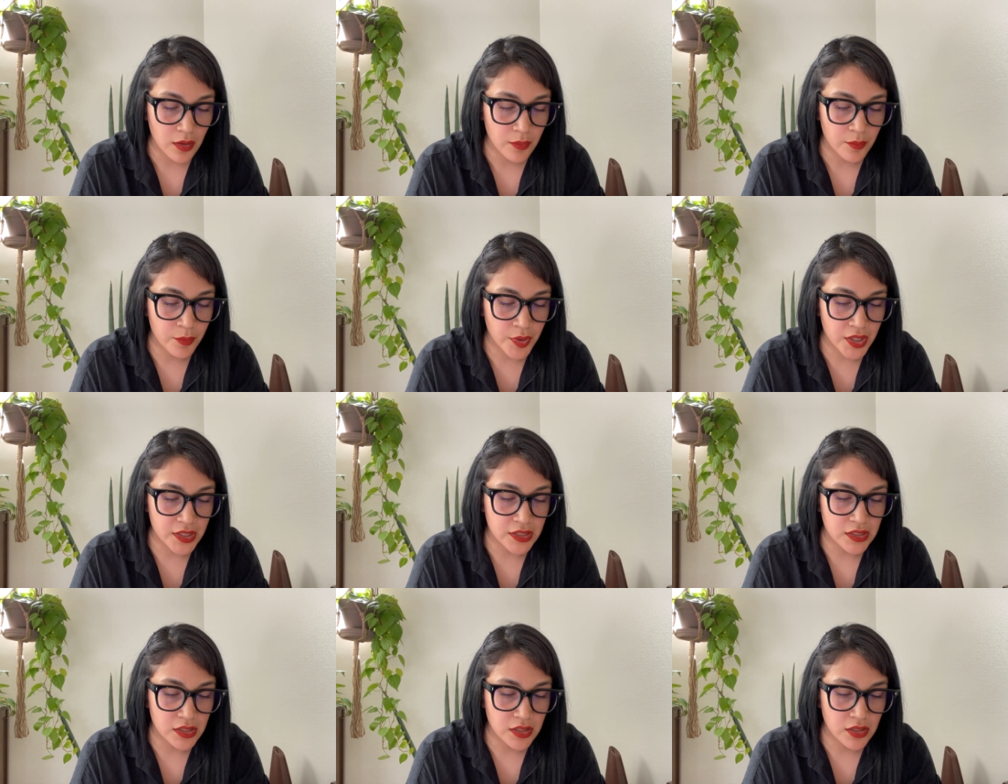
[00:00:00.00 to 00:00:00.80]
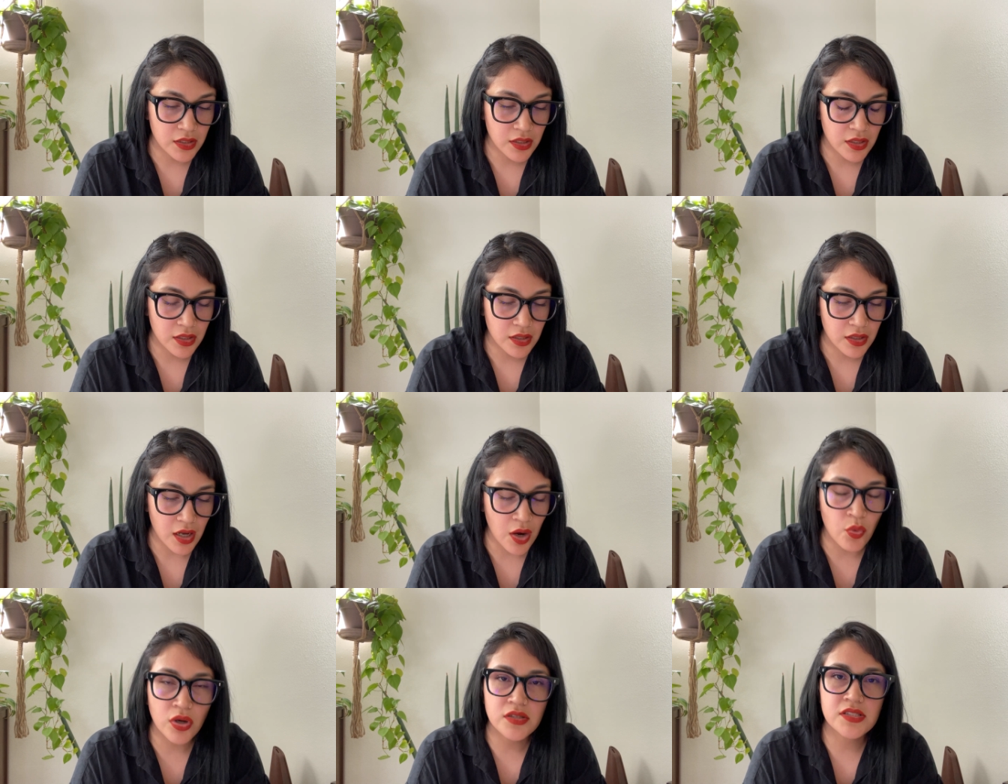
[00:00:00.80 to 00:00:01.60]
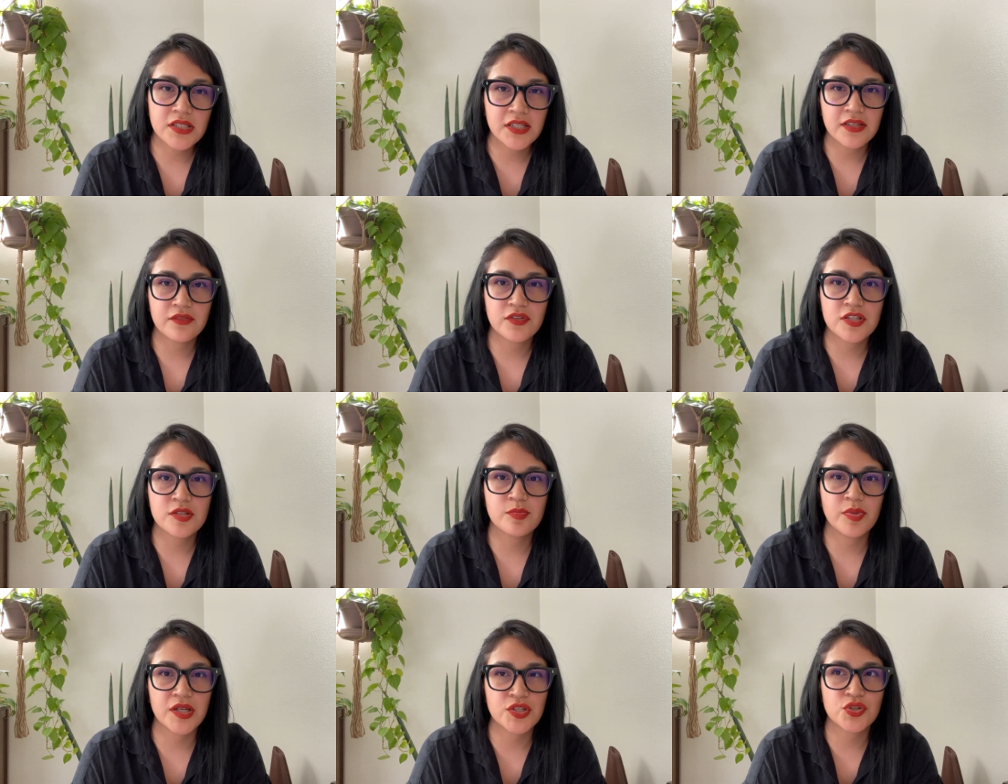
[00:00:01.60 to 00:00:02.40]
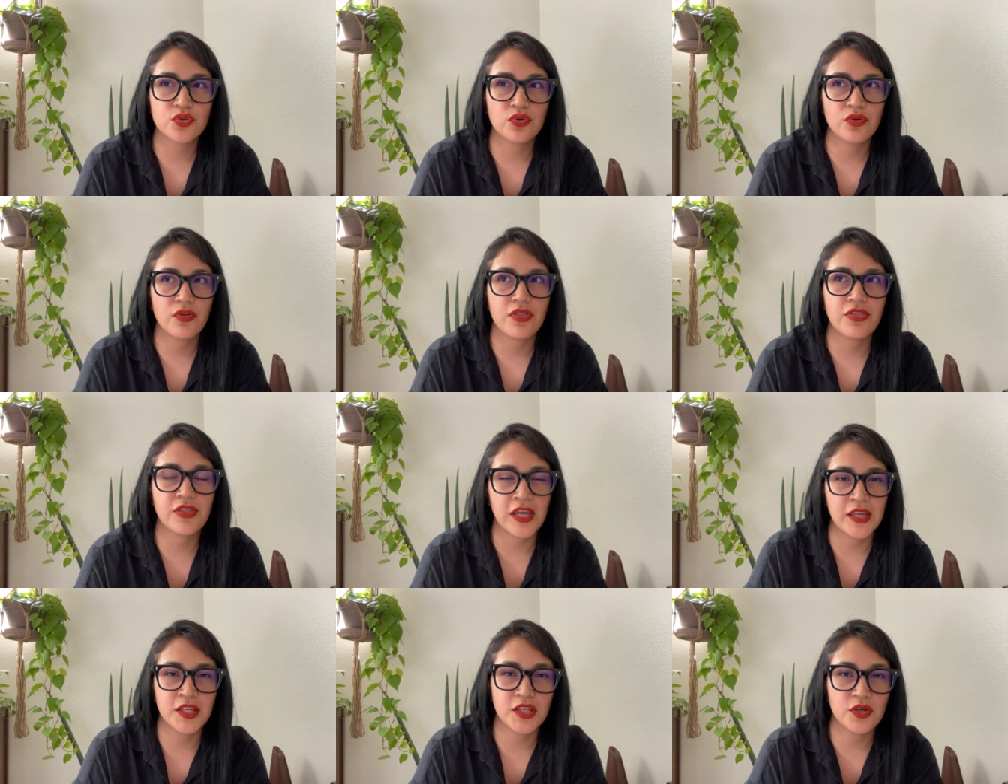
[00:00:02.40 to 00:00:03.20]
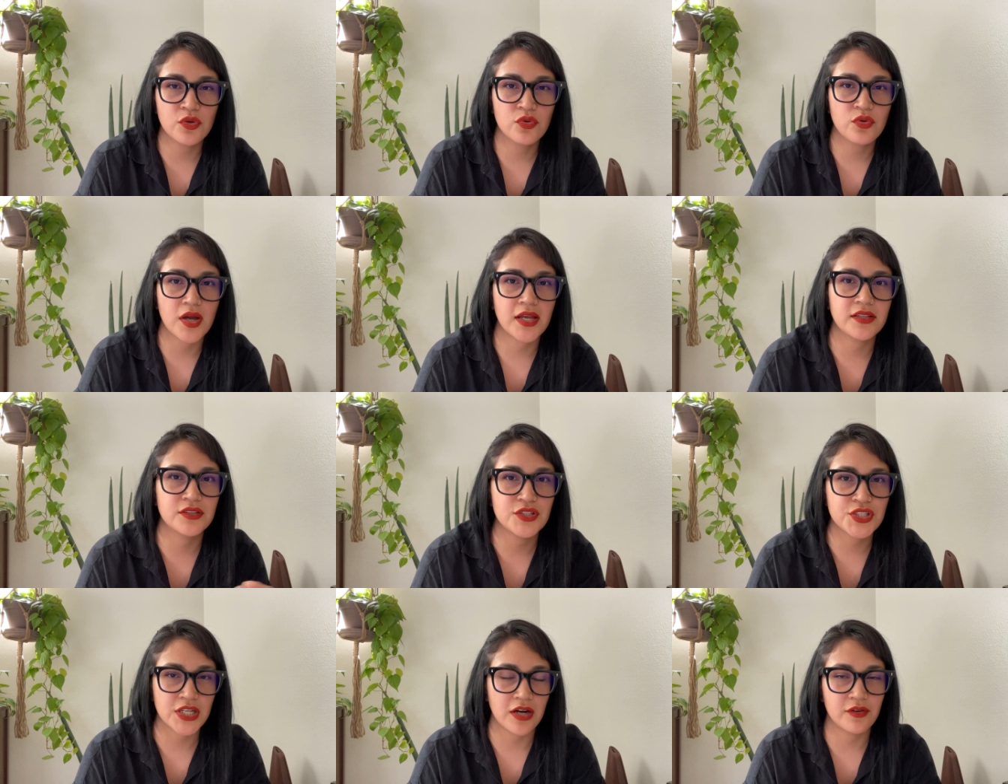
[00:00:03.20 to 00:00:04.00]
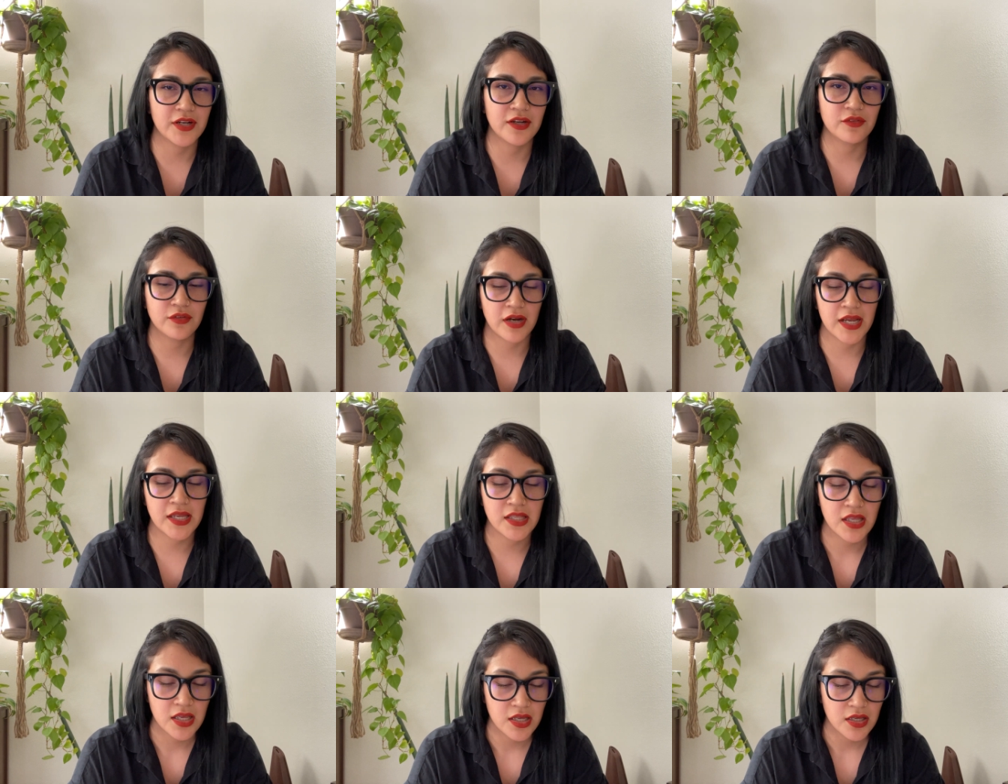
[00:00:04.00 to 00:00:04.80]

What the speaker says: But I want to give a special thank you and a shout out, right?